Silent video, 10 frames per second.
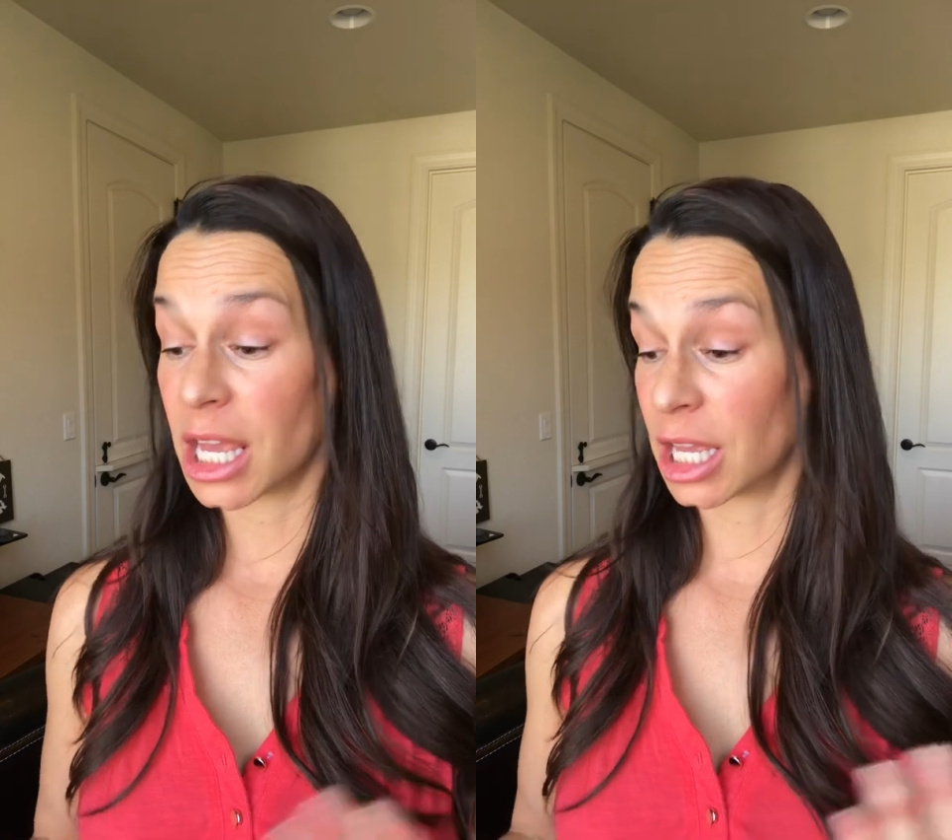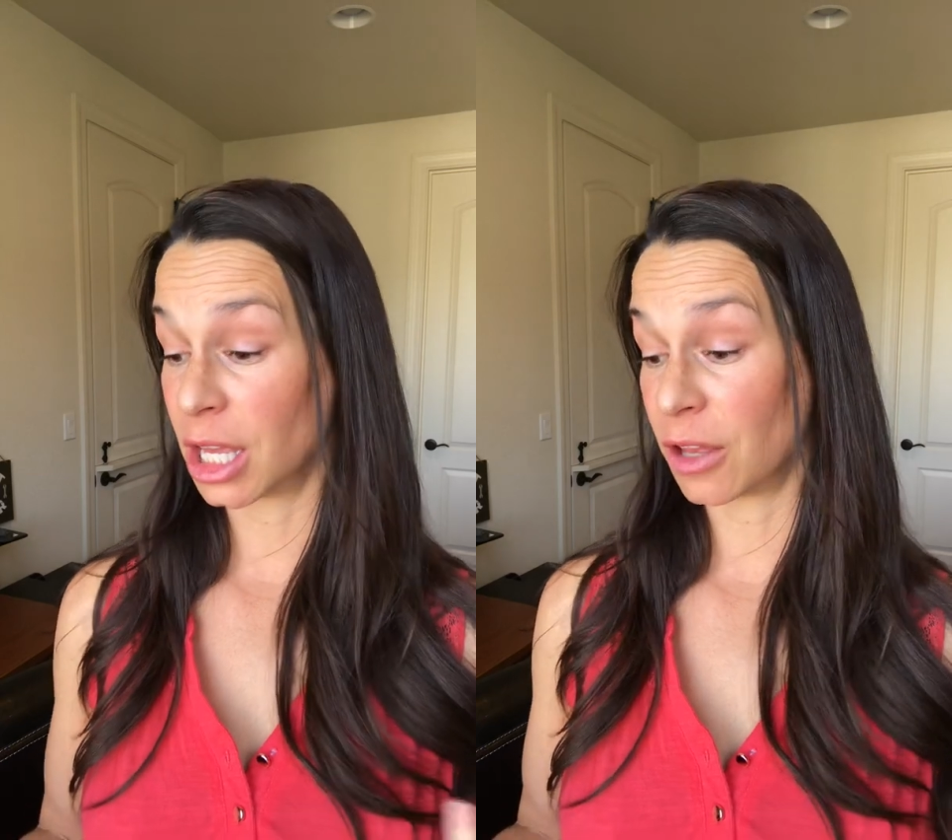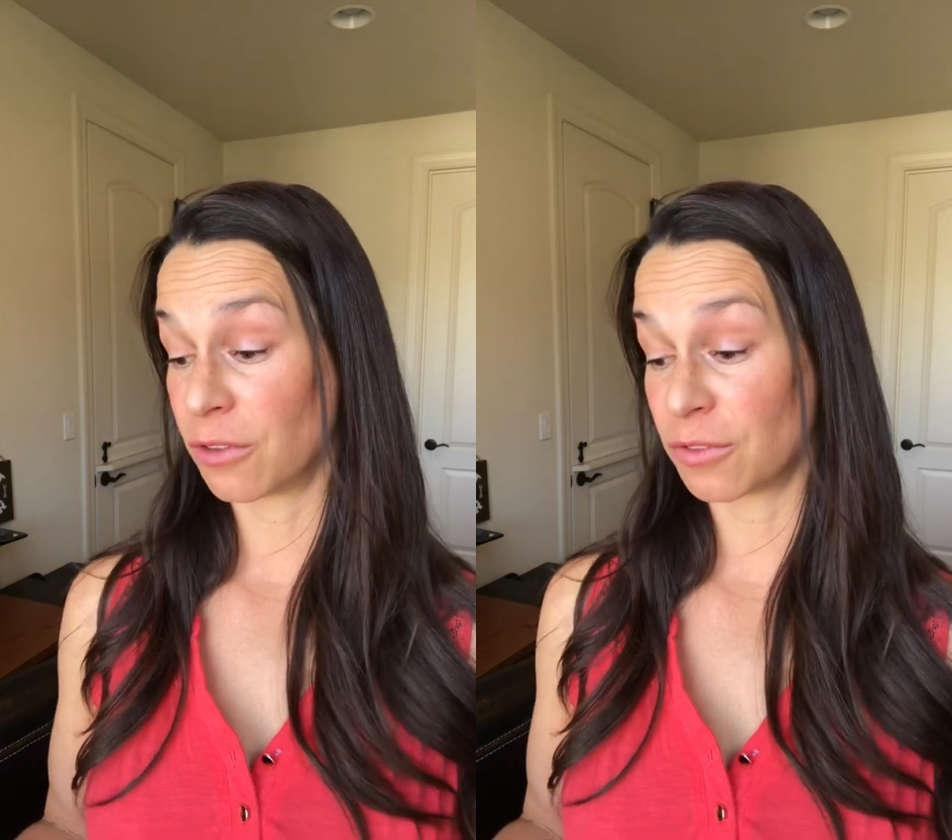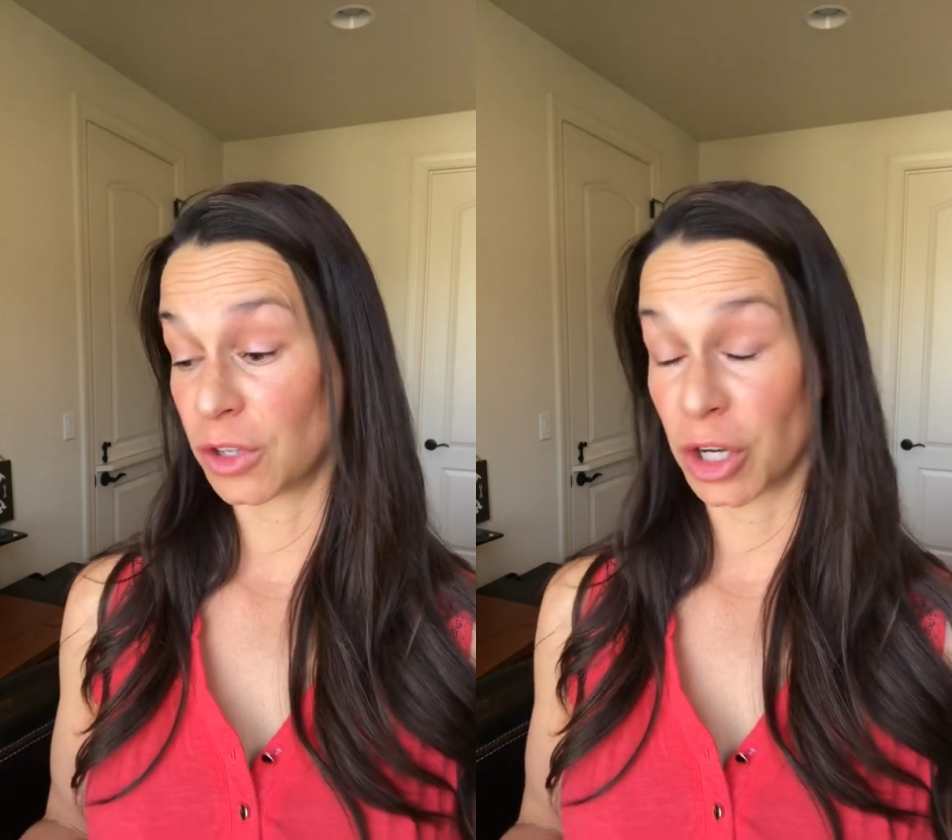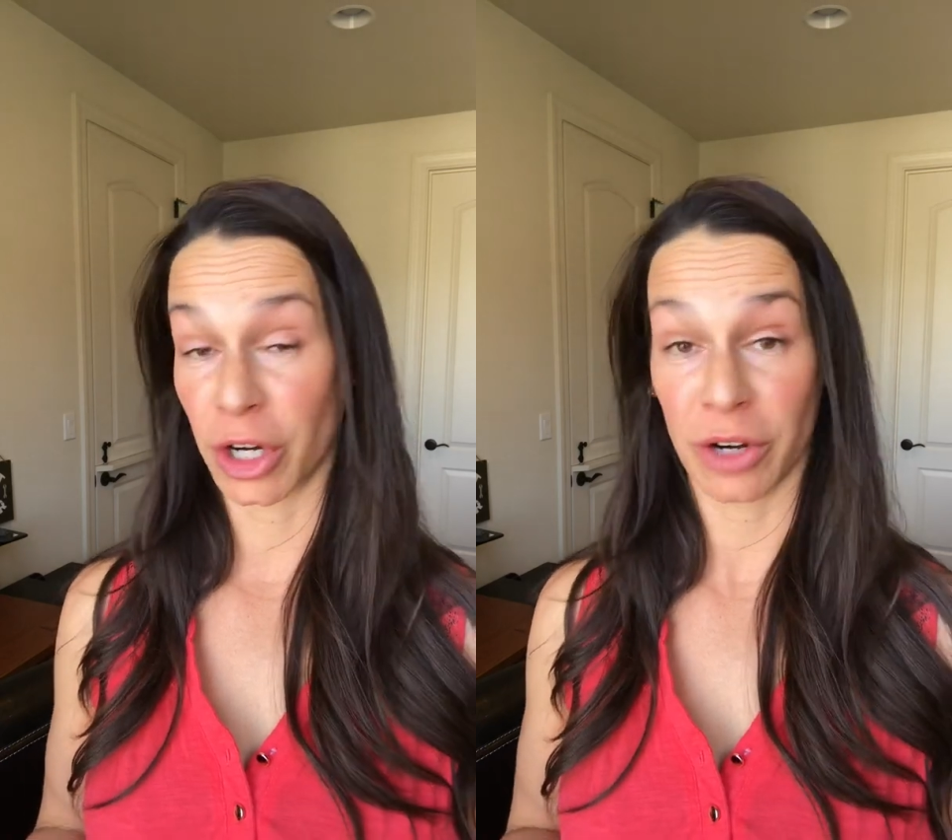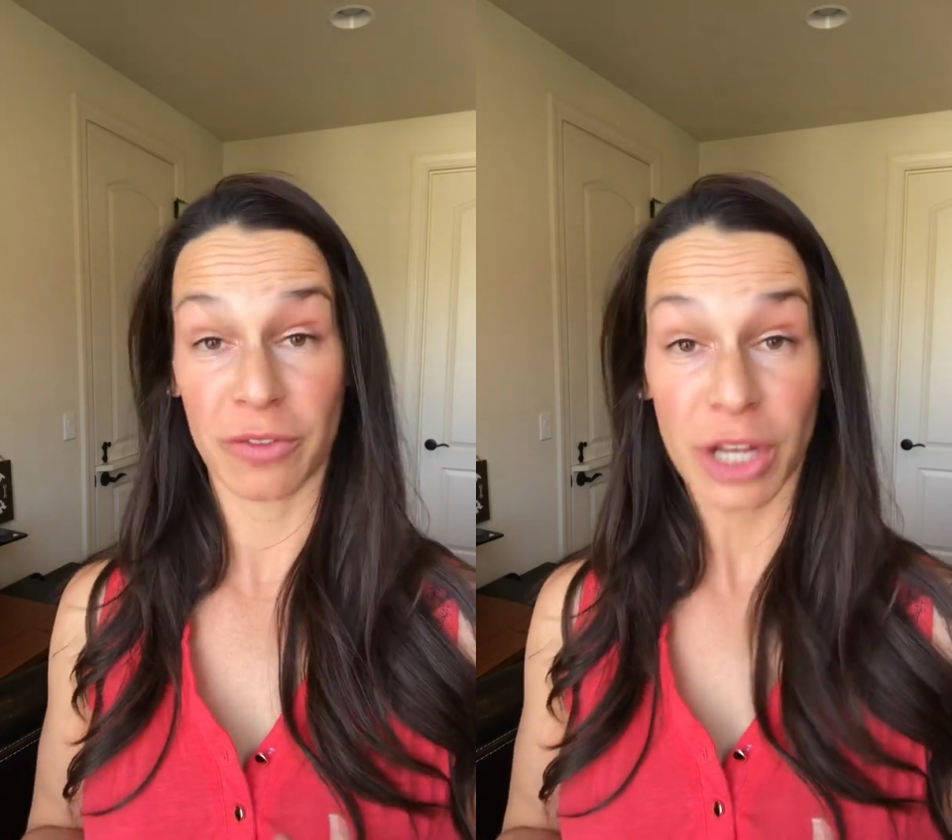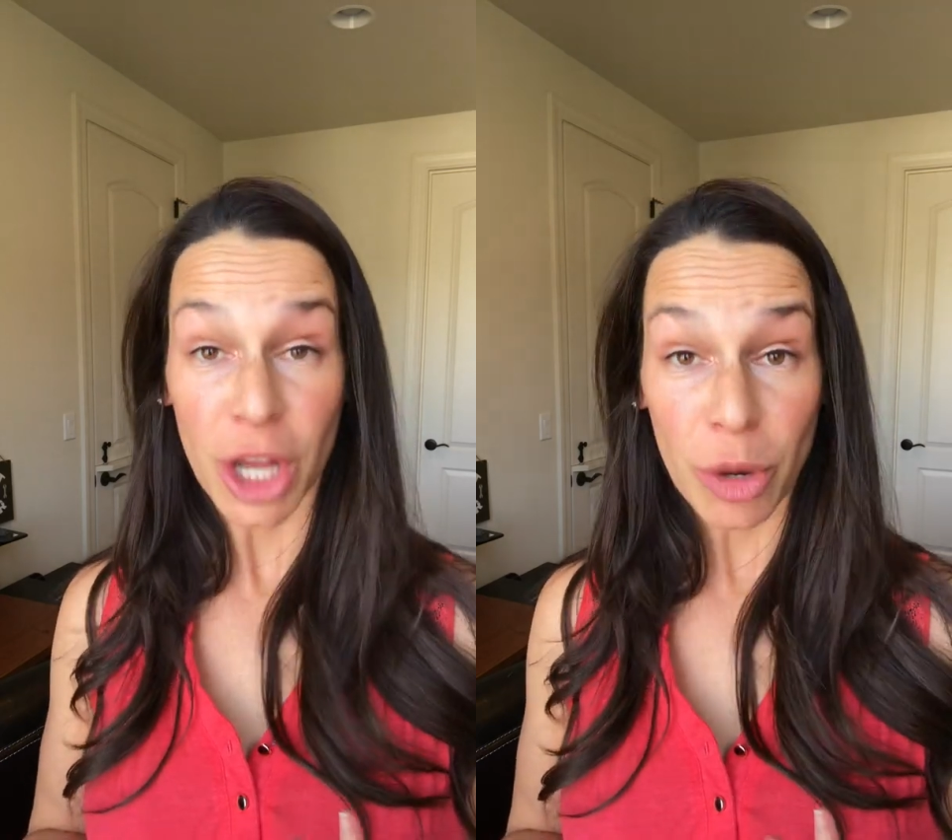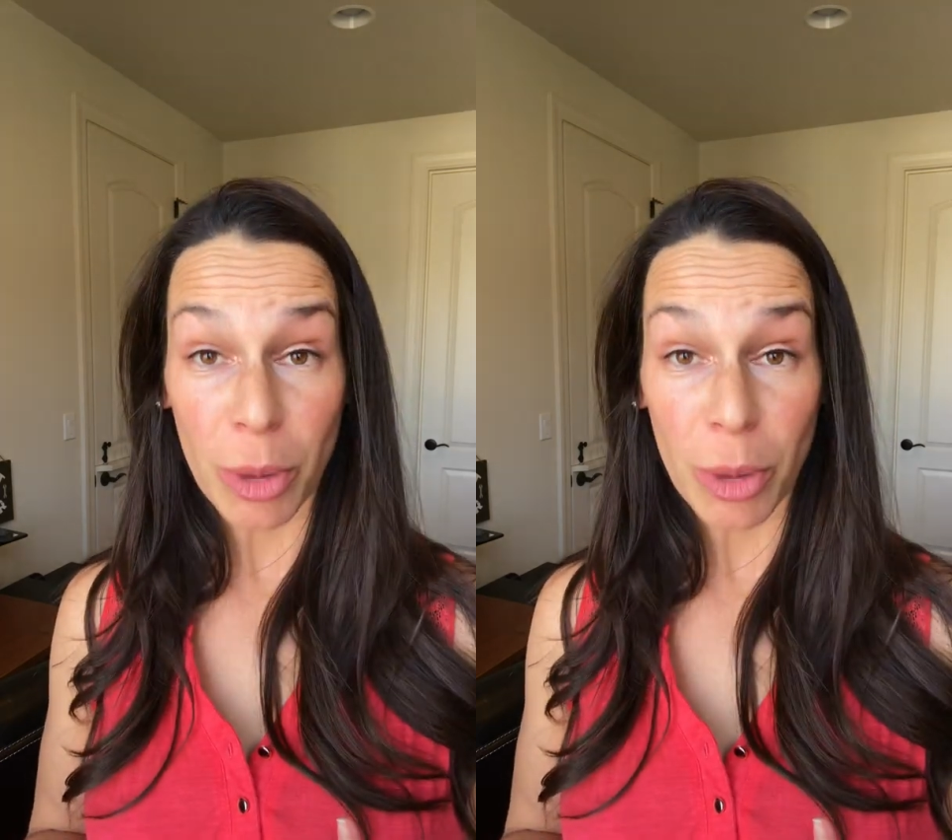If you're a video